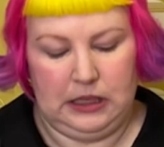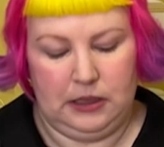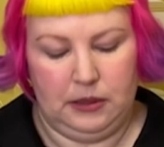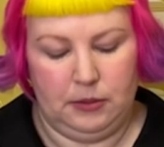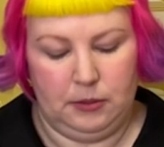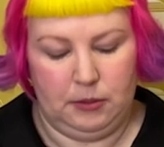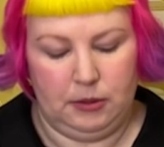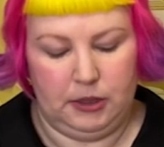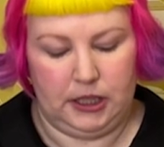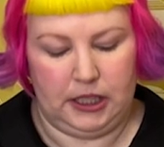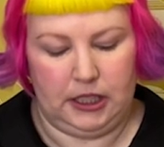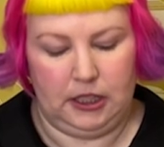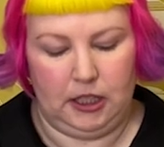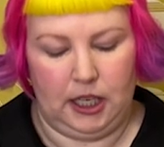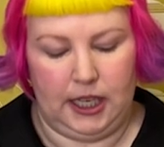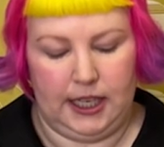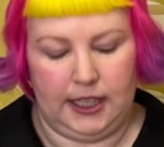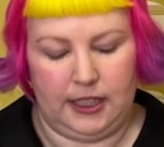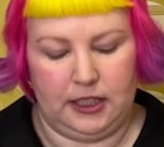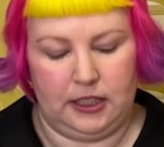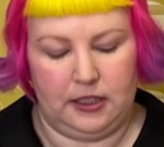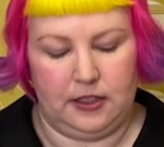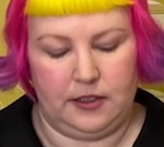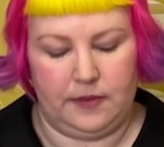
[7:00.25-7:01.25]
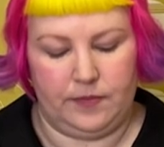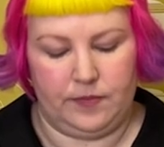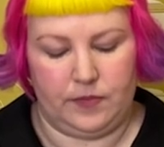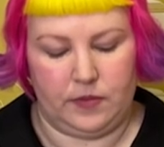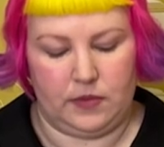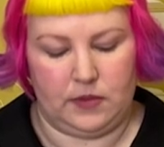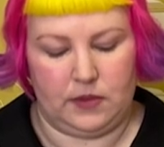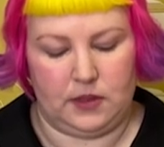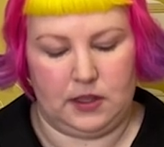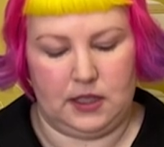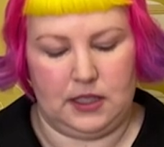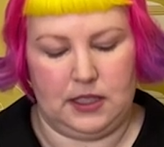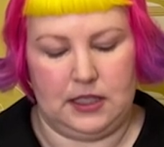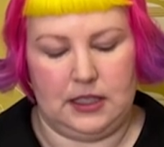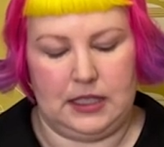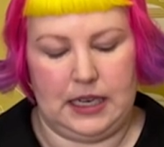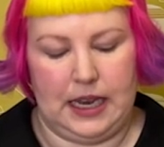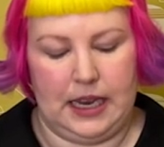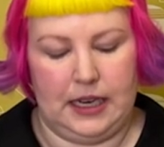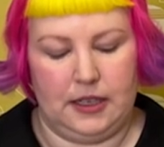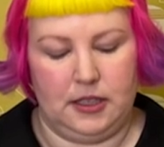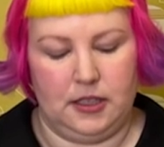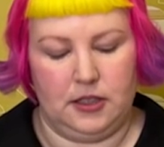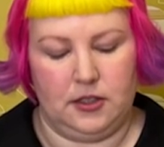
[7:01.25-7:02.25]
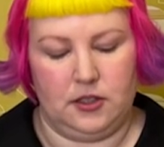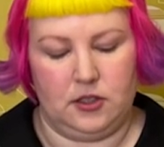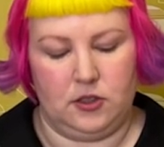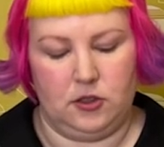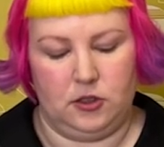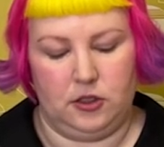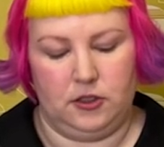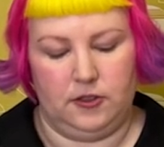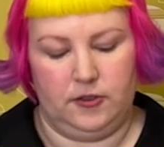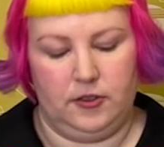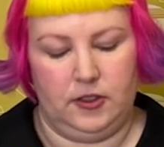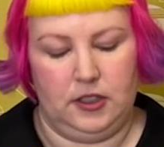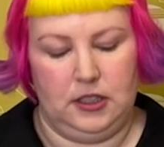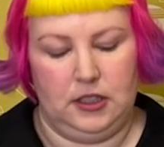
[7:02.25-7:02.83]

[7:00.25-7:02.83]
pretty like standard sort of